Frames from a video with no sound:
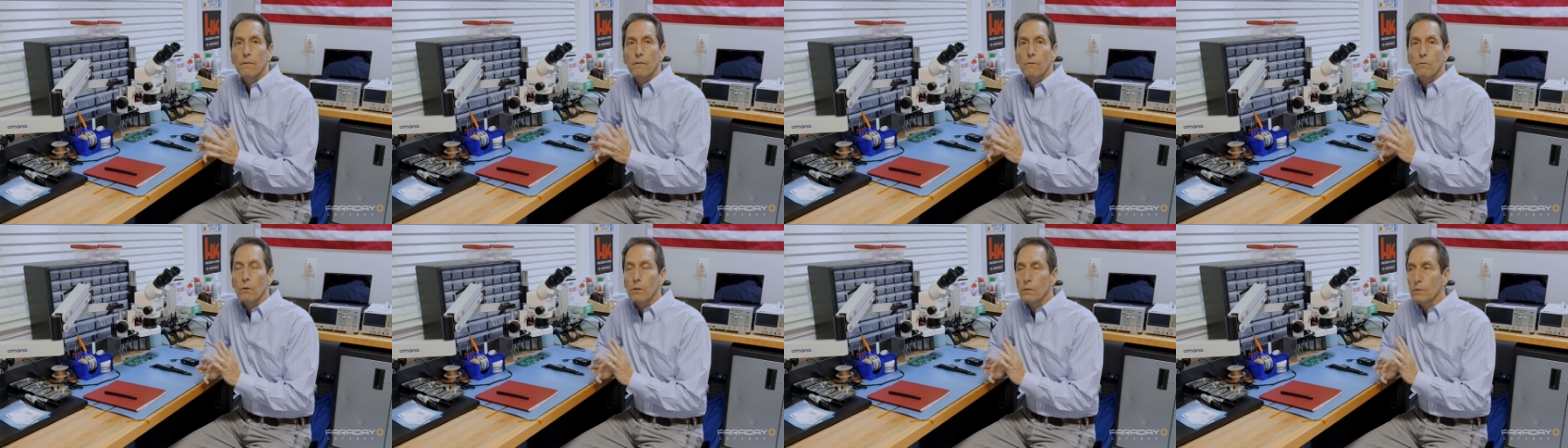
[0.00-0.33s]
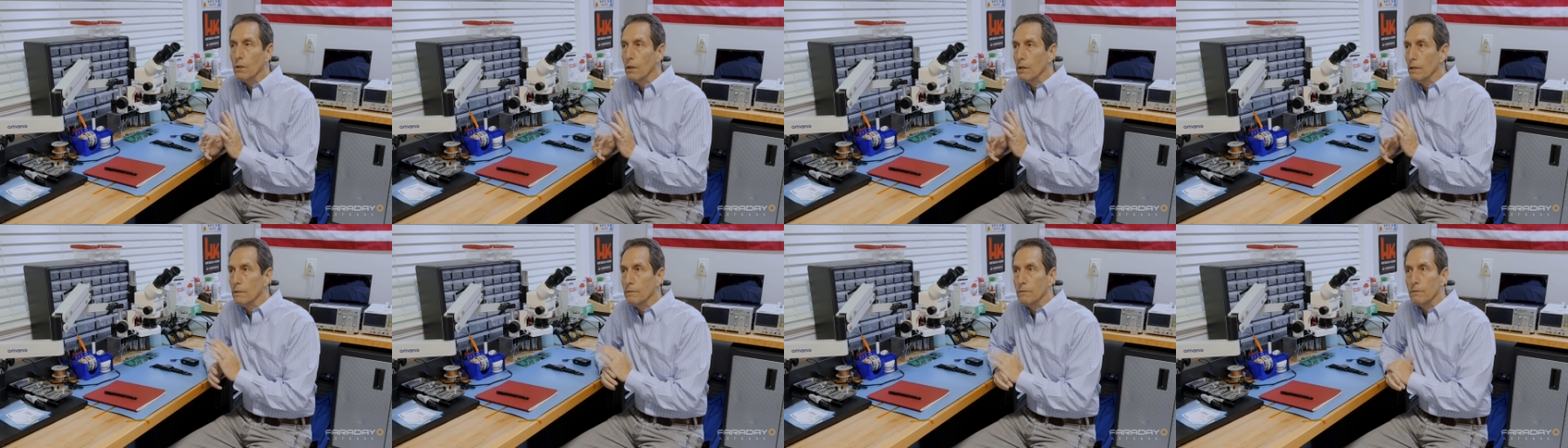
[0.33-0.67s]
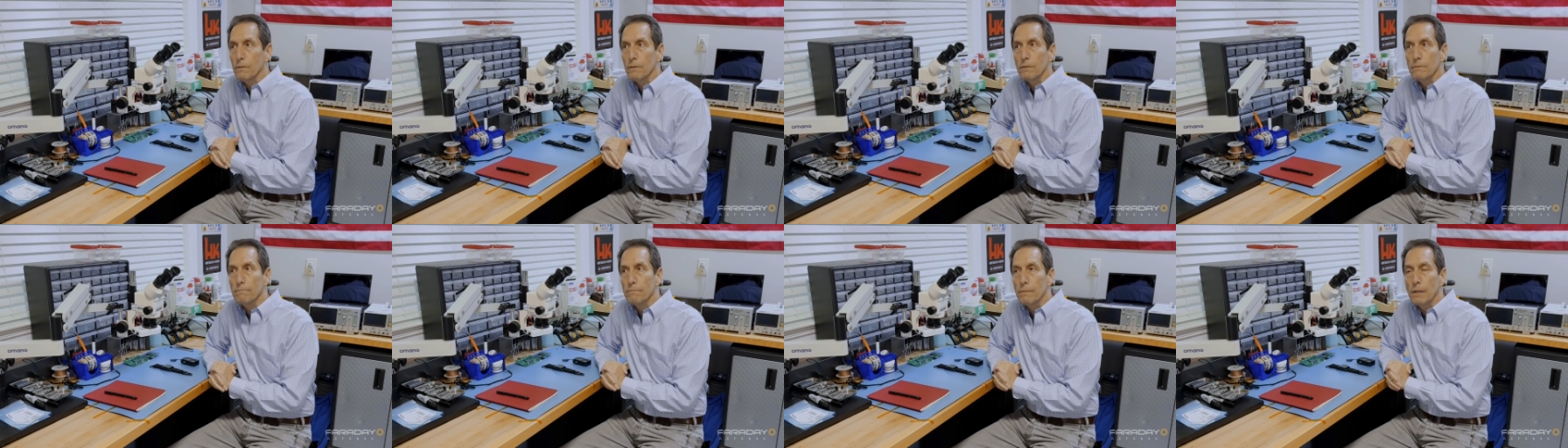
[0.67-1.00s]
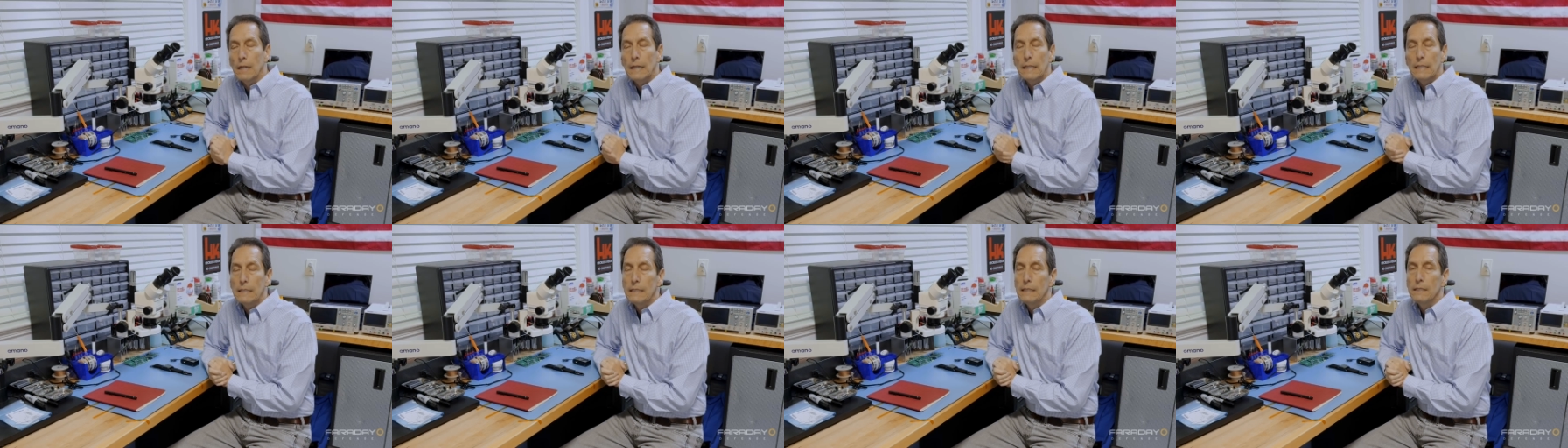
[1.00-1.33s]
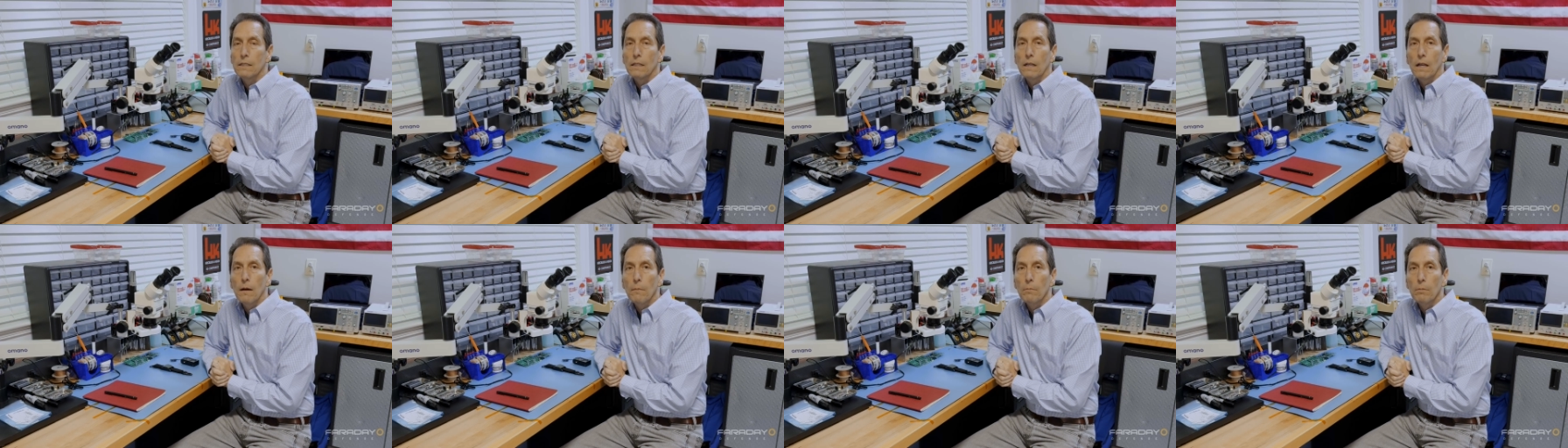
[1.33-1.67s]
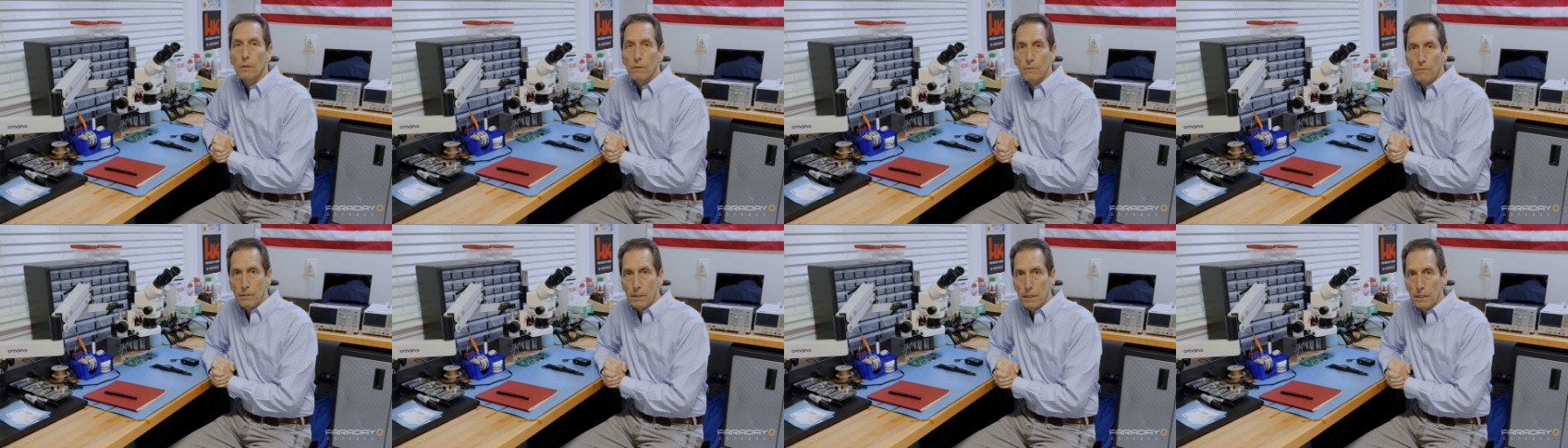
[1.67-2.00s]
I've worked on it for at least a
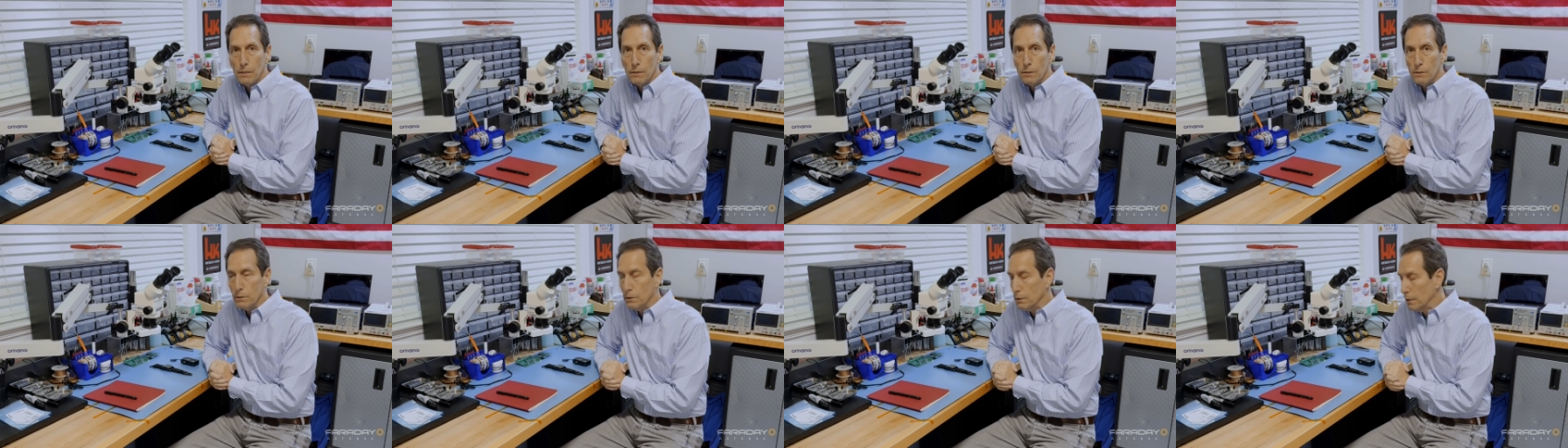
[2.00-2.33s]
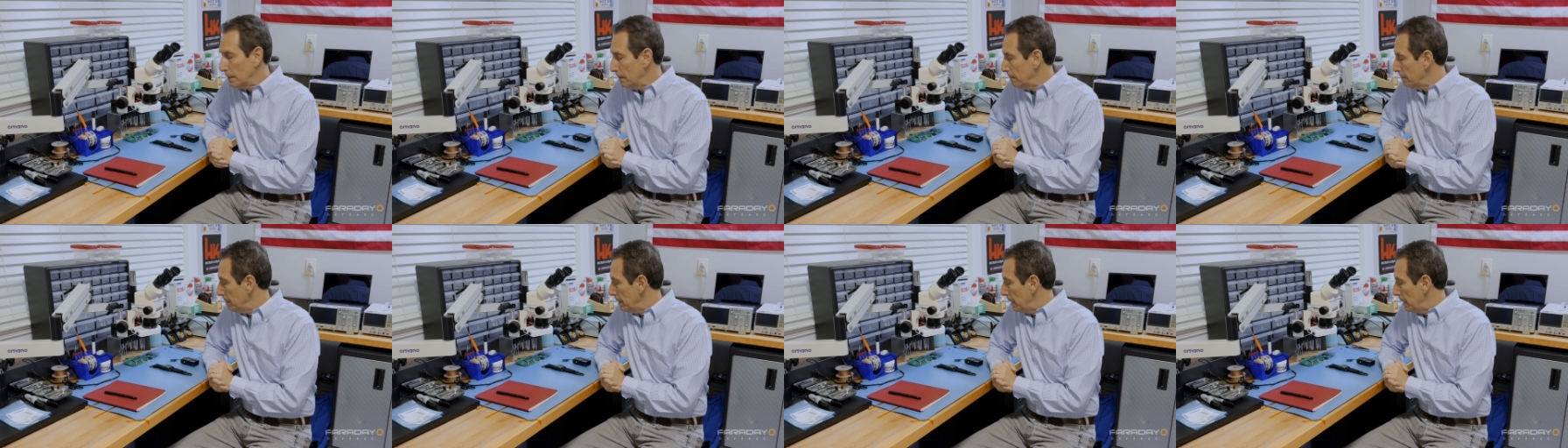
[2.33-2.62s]
couple of years.